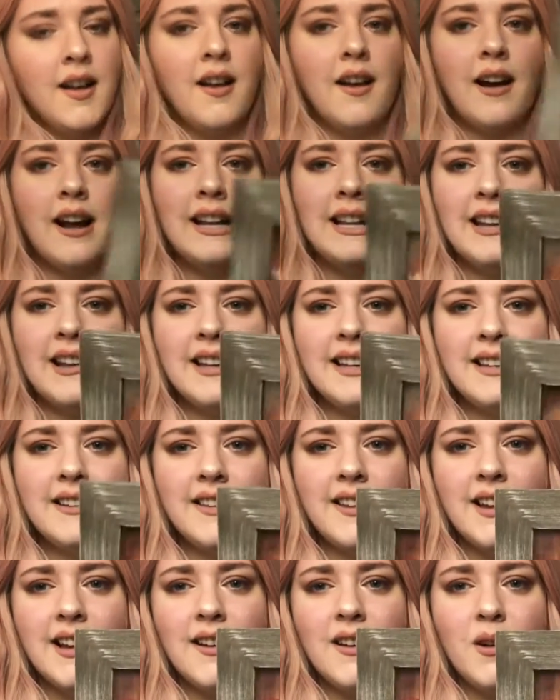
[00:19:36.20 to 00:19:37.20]
I like
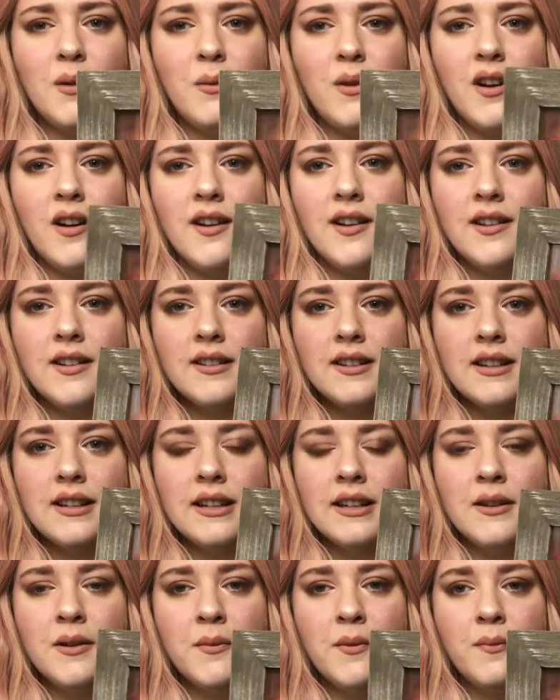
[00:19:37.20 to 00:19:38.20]
the artwork,
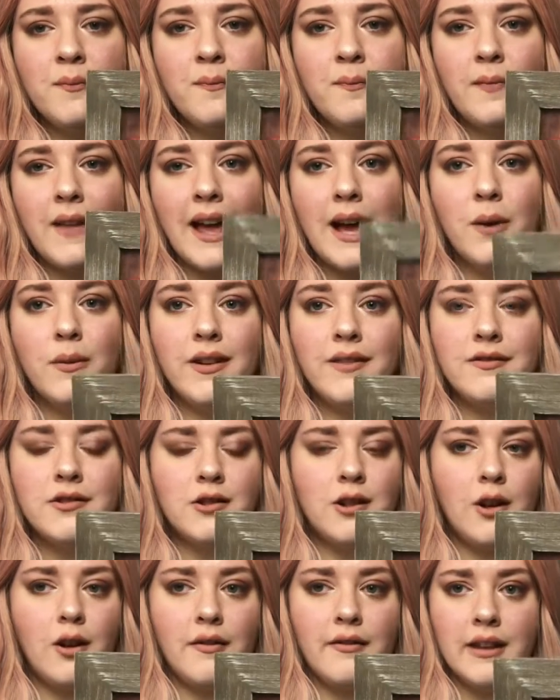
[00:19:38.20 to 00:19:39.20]
however a
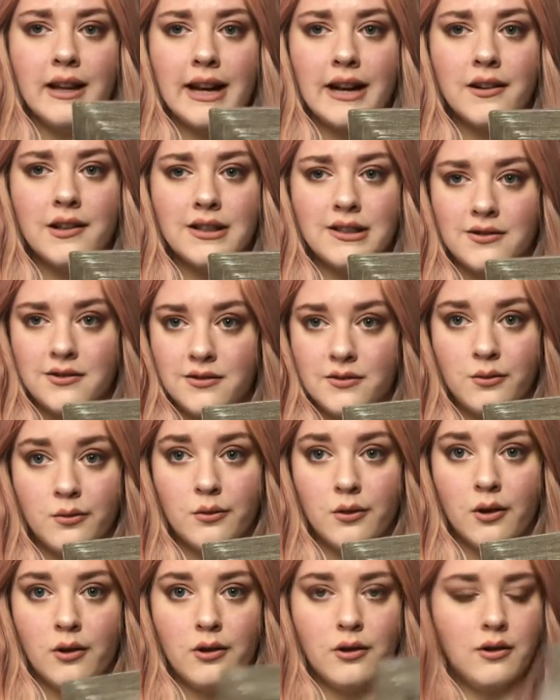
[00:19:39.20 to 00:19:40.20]
lot of the characters do
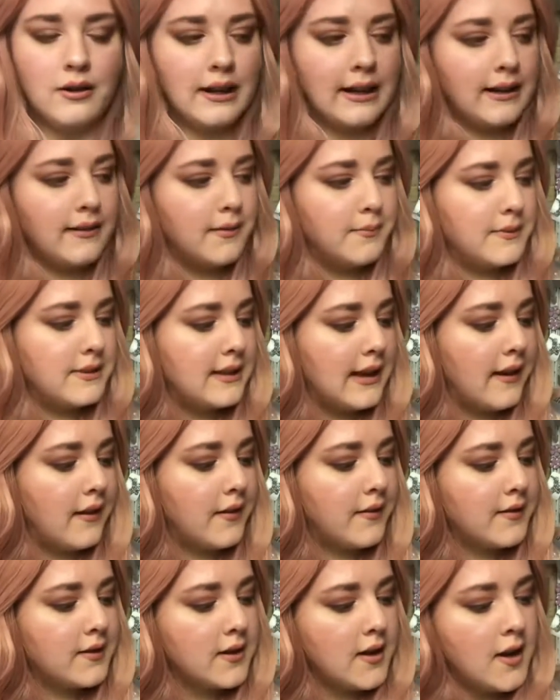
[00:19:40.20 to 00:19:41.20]
not look like
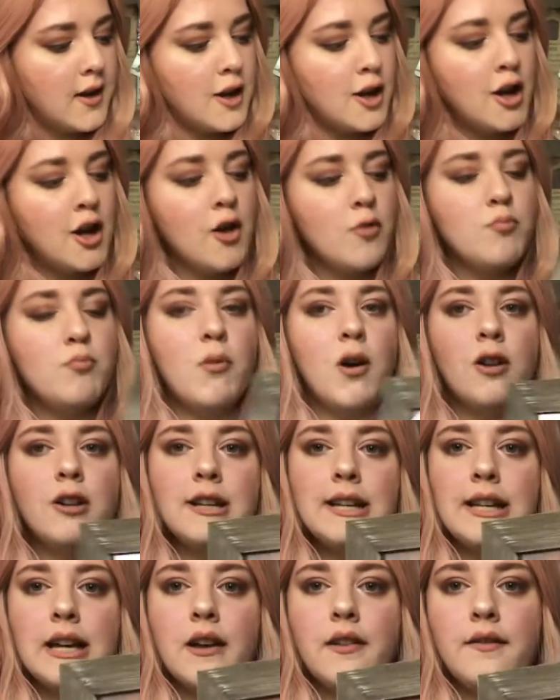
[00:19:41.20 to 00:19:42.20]
themselves.
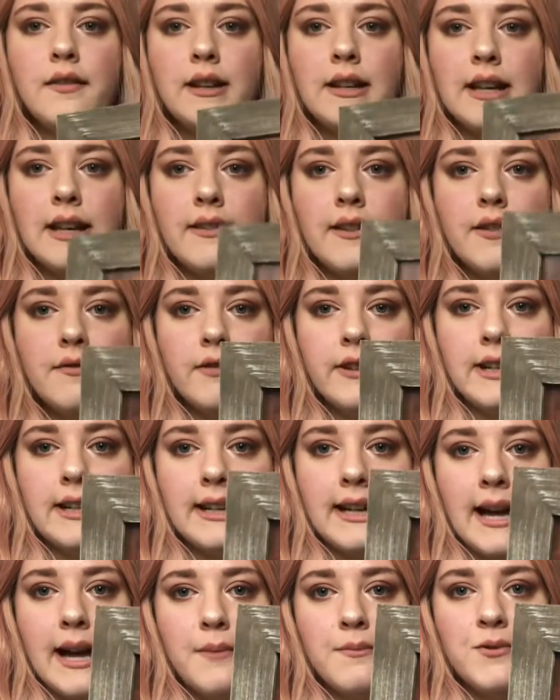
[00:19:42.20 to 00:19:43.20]
Molly, I feel like they've really
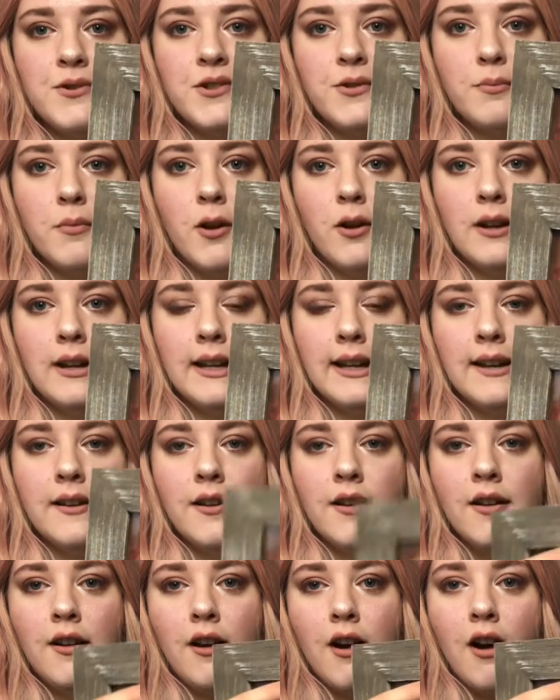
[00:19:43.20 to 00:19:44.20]
captured Molly.
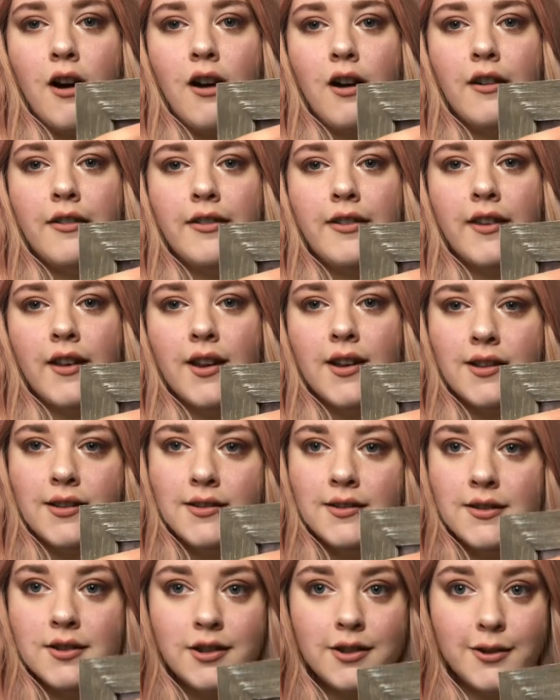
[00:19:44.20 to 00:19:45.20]
Arthur,
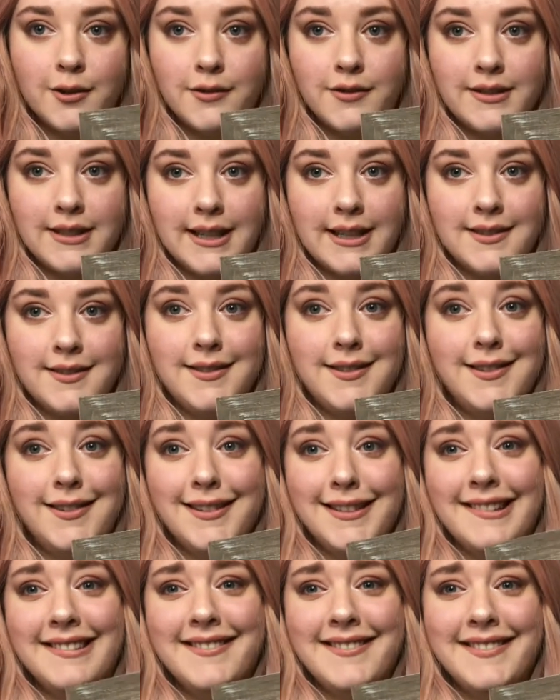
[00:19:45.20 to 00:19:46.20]
who's this?
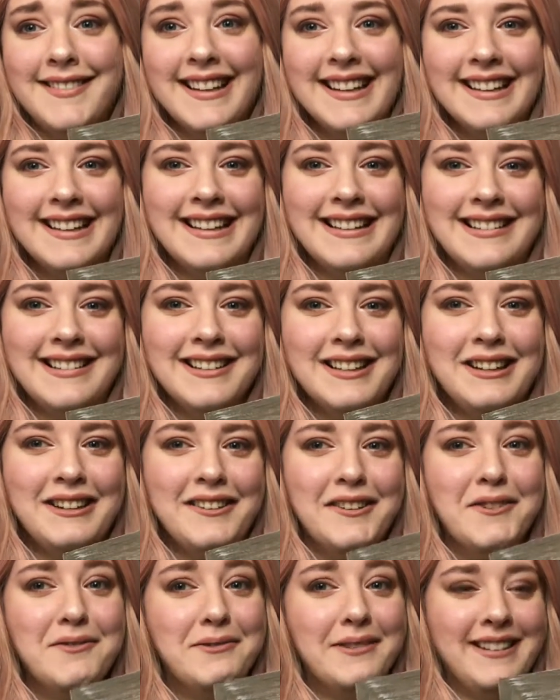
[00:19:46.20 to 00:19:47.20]

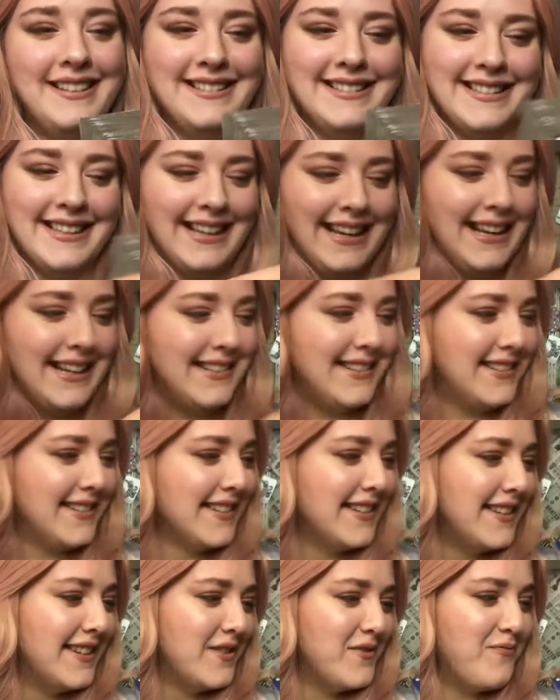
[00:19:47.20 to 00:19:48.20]
Who is this?
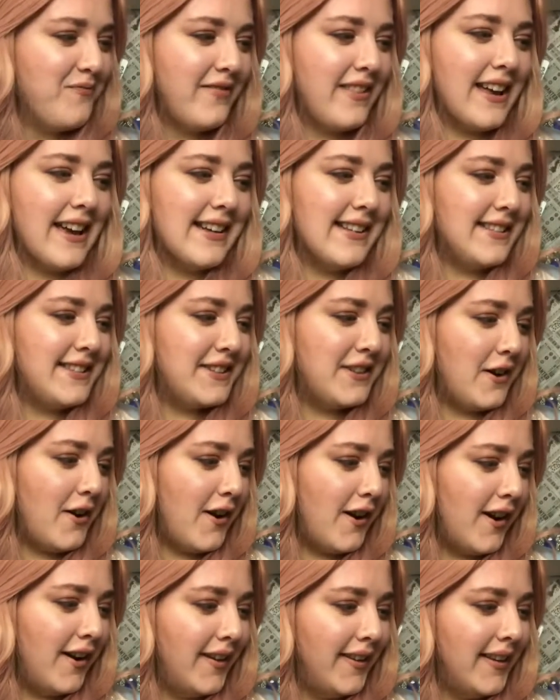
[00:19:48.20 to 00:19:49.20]
That's not
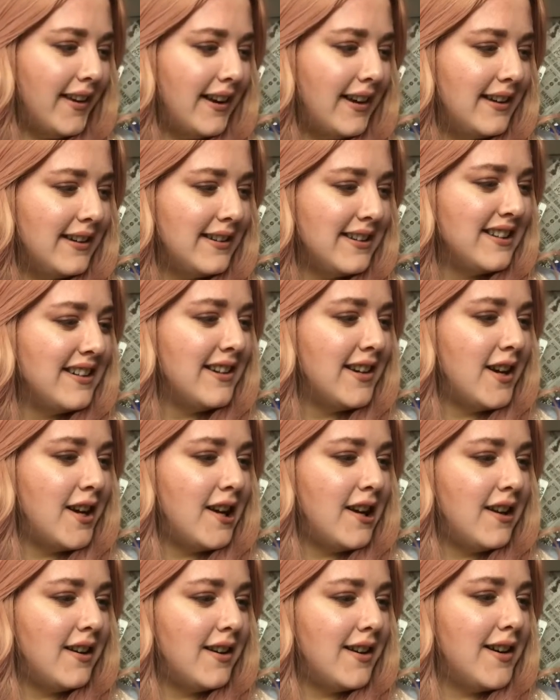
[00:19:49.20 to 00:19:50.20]
Arthur.
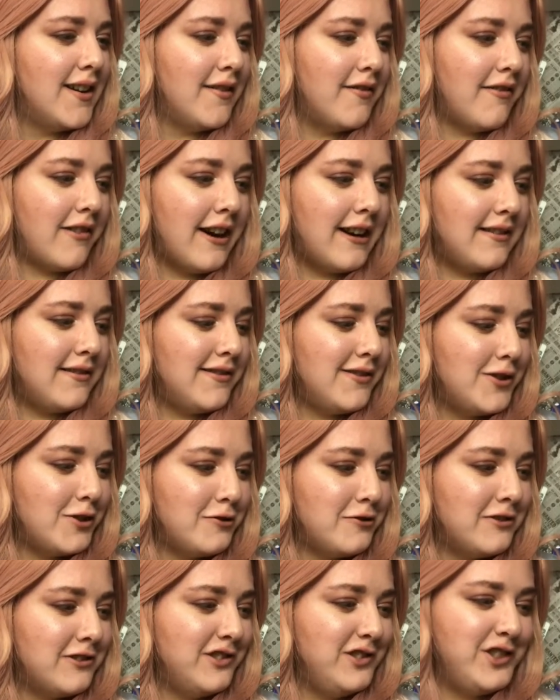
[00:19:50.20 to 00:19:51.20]
Fred and
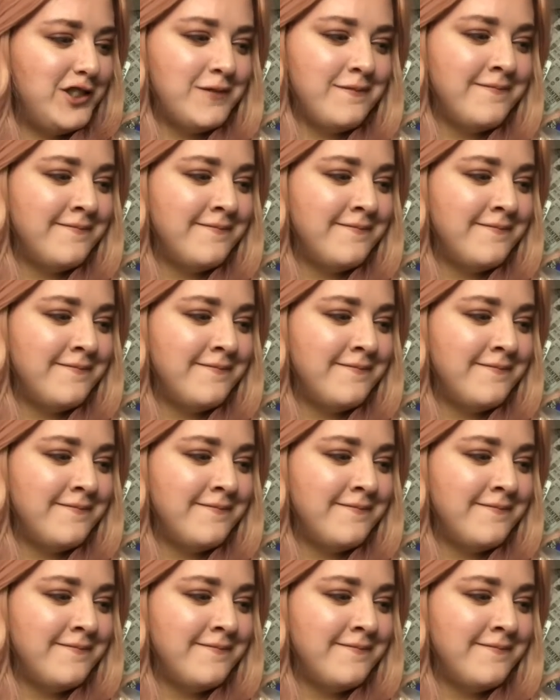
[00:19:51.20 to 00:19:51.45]
George,